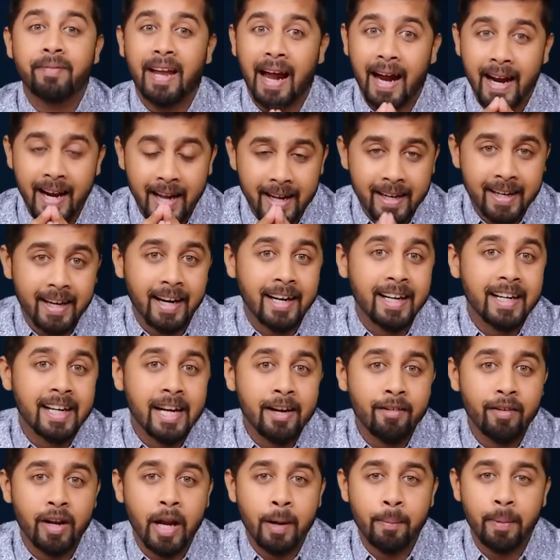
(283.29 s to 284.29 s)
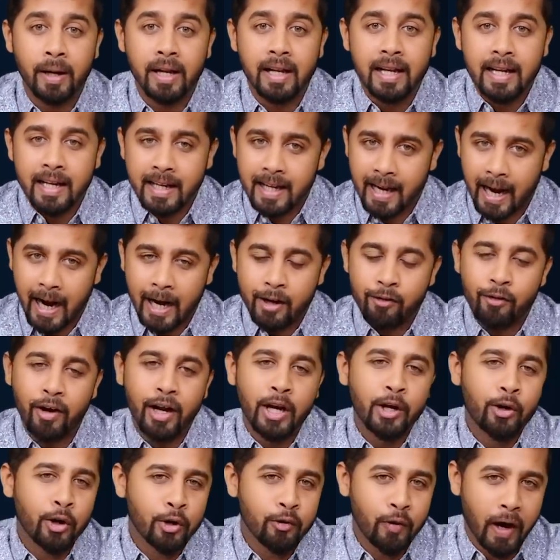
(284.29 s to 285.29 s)
and are currently available at
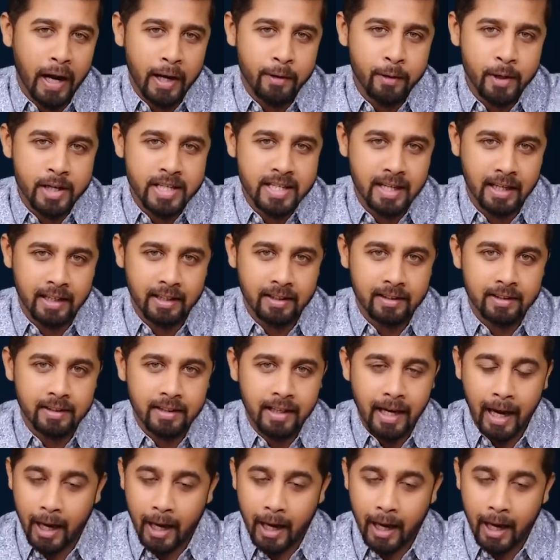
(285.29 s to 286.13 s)
very good valuation.